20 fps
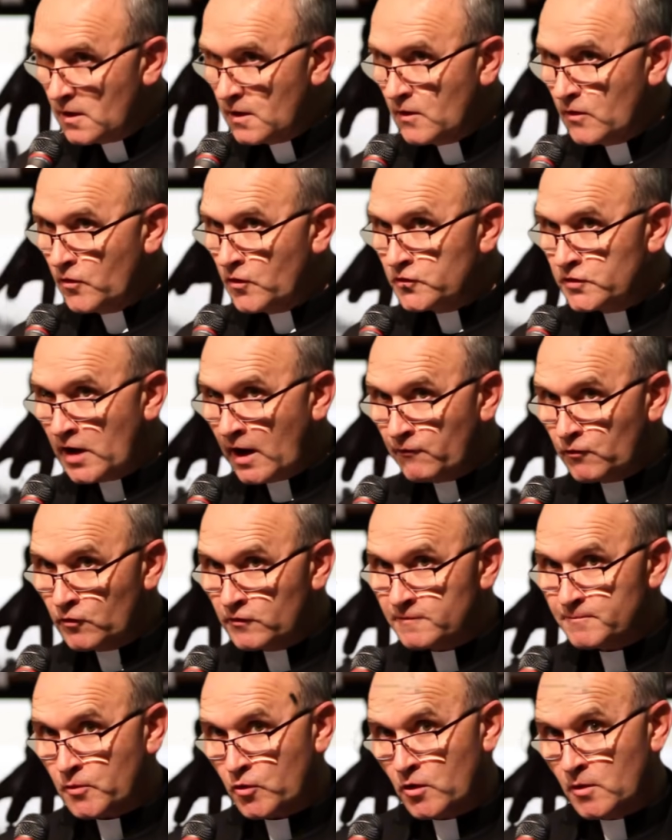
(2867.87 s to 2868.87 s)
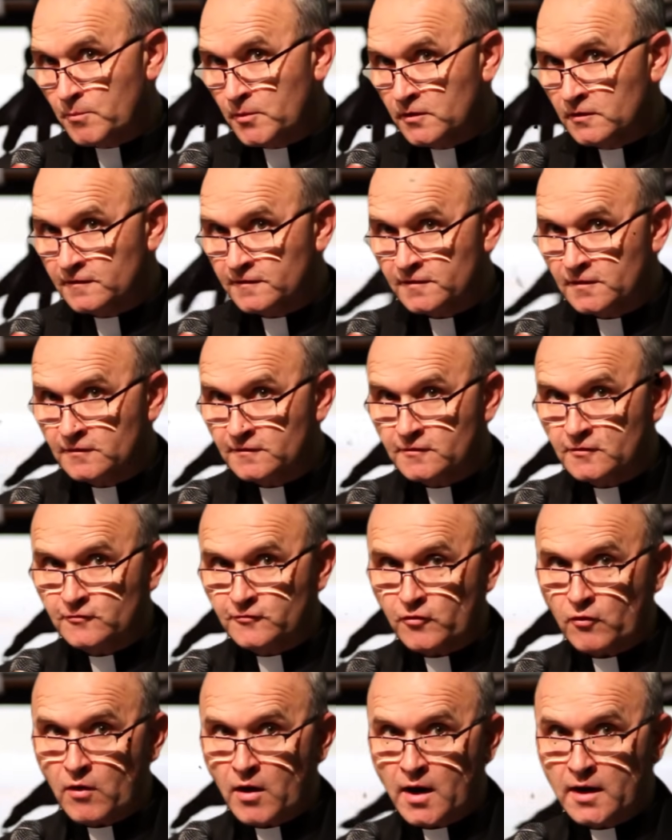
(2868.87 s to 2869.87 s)
watching, fell to her
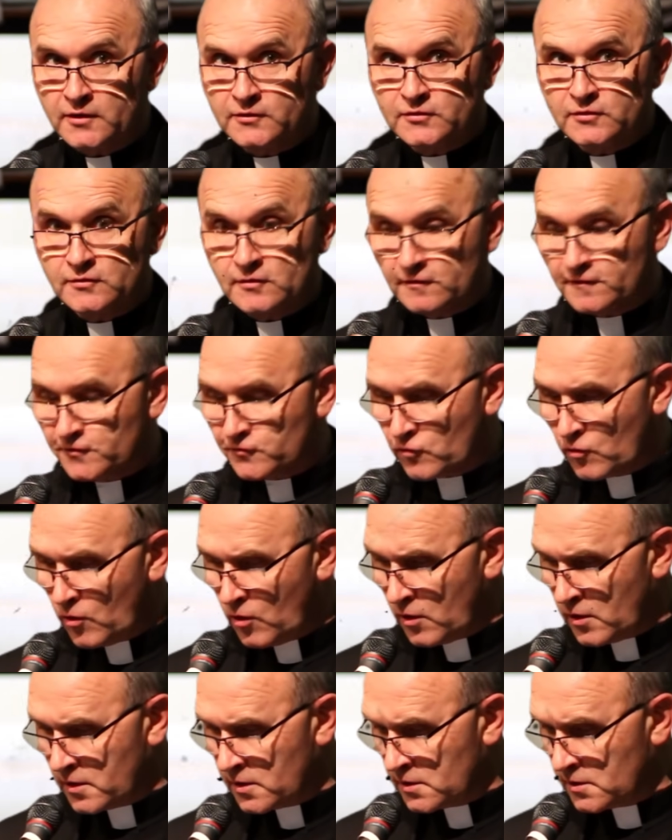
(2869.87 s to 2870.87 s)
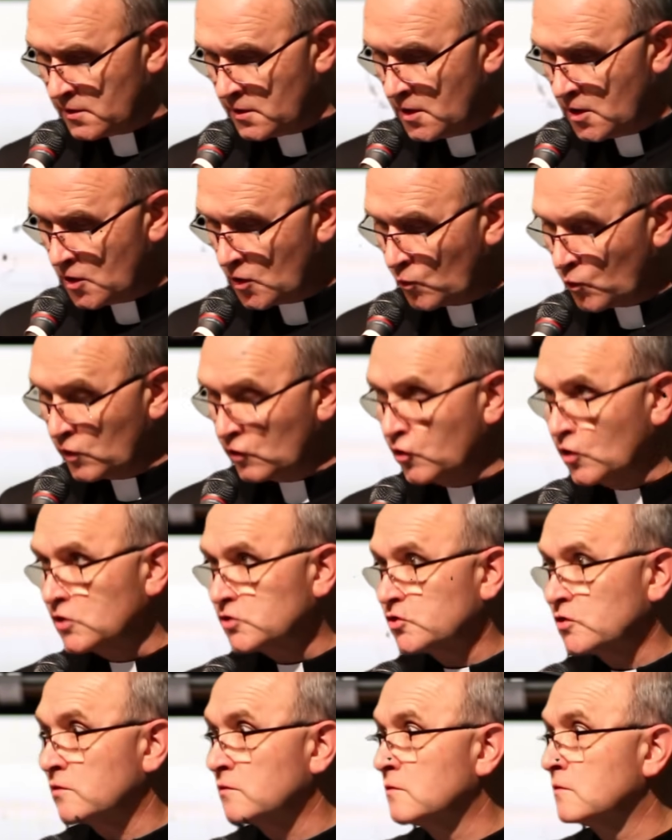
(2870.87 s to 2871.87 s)
knees, her prayers a desperate
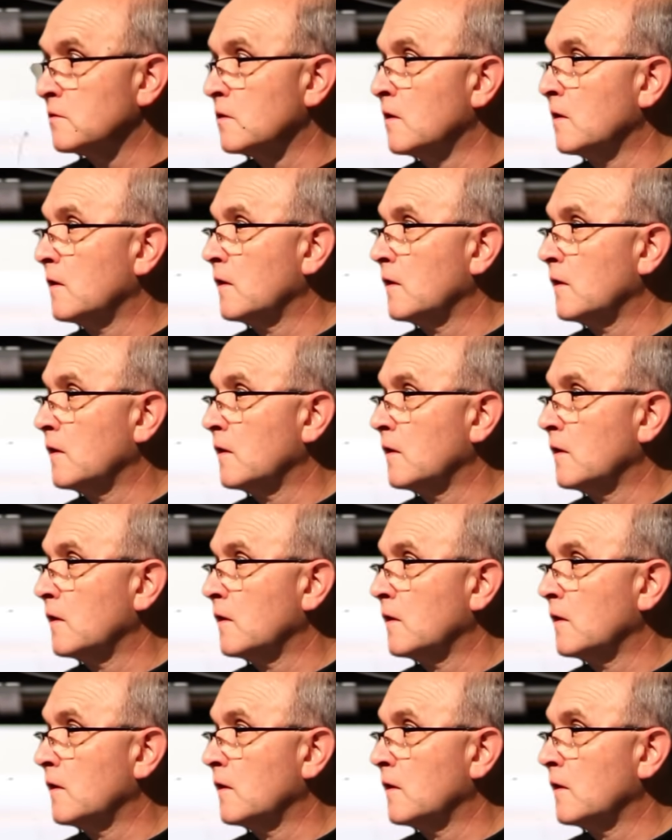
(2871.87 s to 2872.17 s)
cry.